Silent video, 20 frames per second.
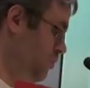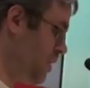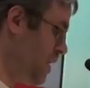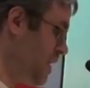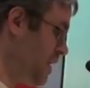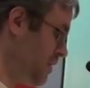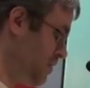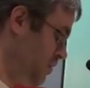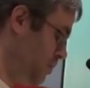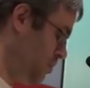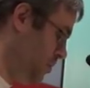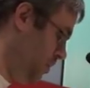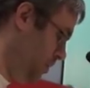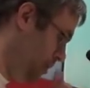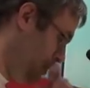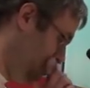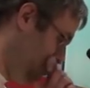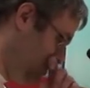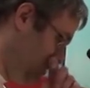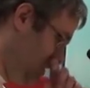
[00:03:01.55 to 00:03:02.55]
writing the
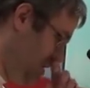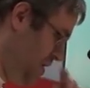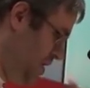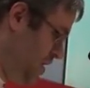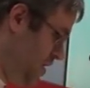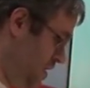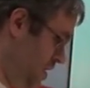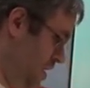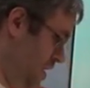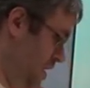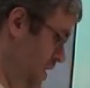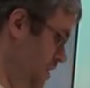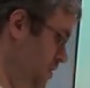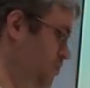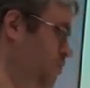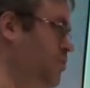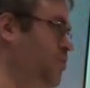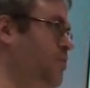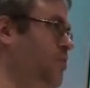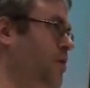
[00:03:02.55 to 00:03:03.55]
book,
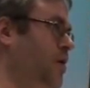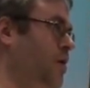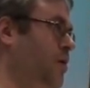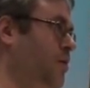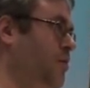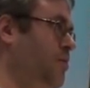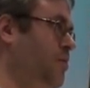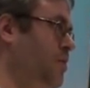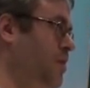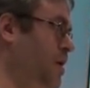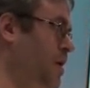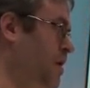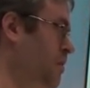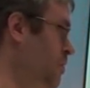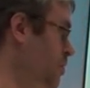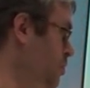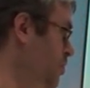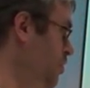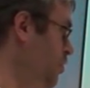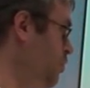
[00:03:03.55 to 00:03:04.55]
and
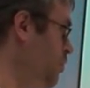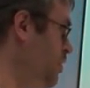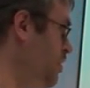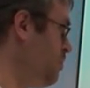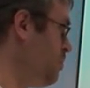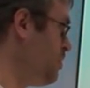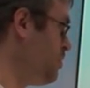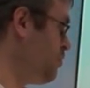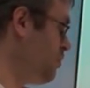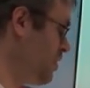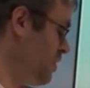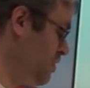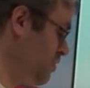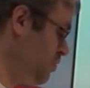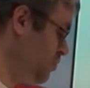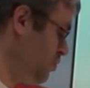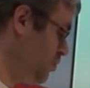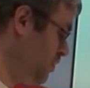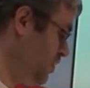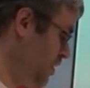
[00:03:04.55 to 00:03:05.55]
the book wouldn't have been
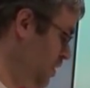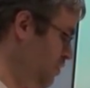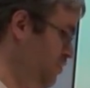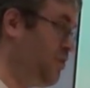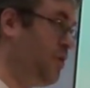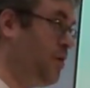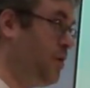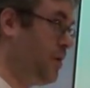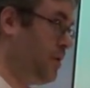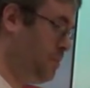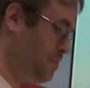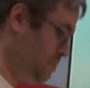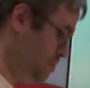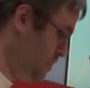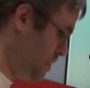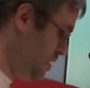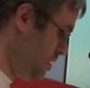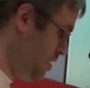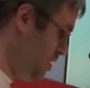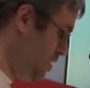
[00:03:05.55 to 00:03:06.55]
written without her.
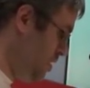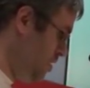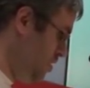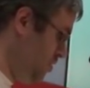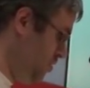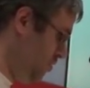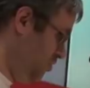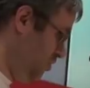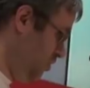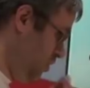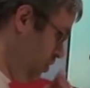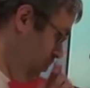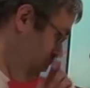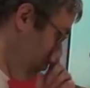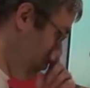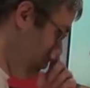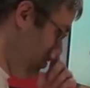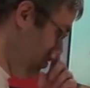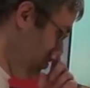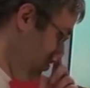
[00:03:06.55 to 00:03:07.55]

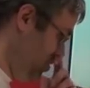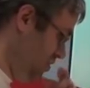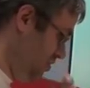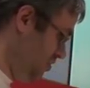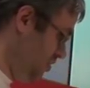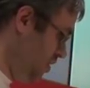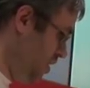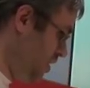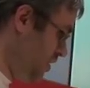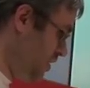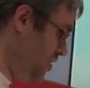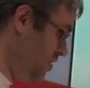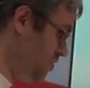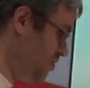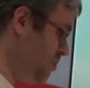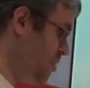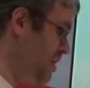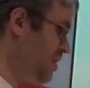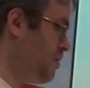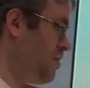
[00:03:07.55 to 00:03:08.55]
So, but the talk
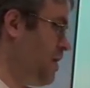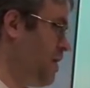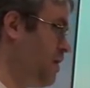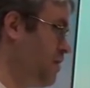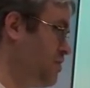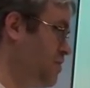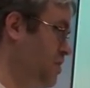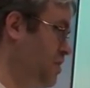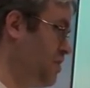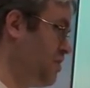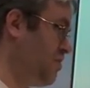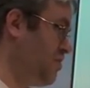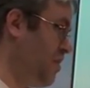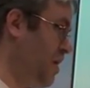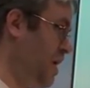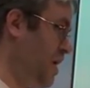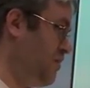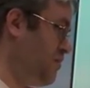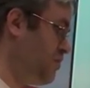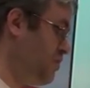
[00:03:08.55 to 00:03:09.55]
is Michael Harrington and his
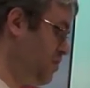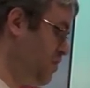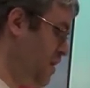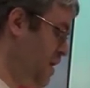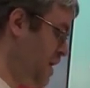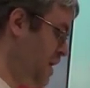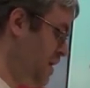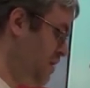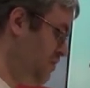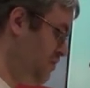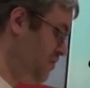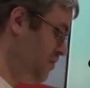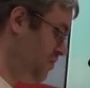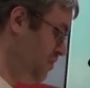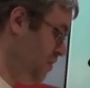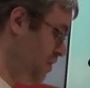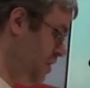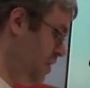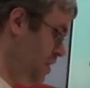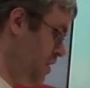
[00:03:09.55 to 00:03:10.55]

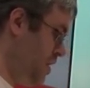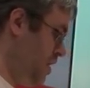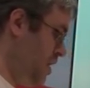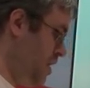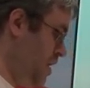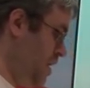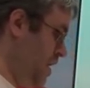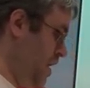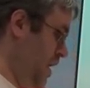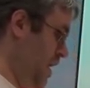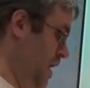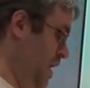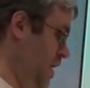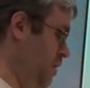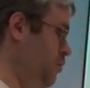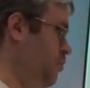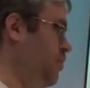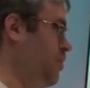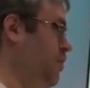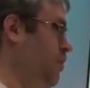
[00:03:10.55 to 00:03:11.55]
Afterlives,
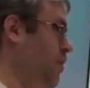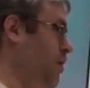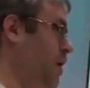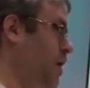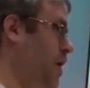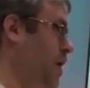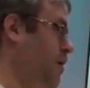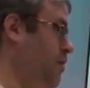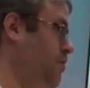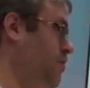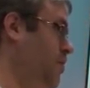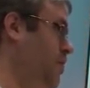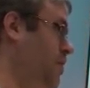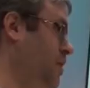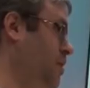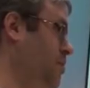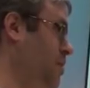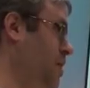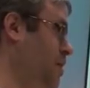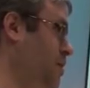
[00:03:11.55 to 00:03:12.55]
and I'll
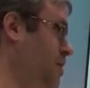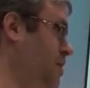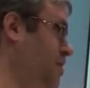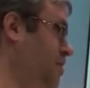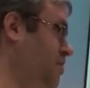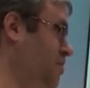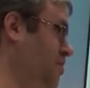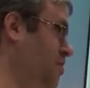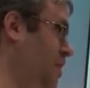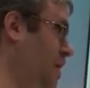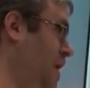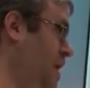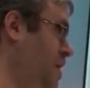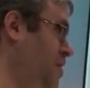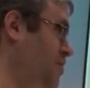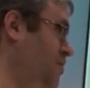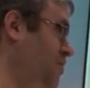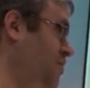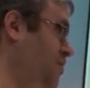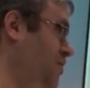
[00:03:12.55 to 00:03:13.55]
talk about his
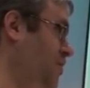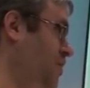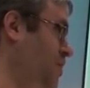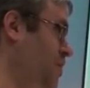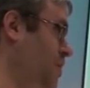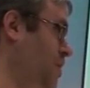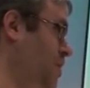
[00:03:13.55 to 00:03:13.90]
life,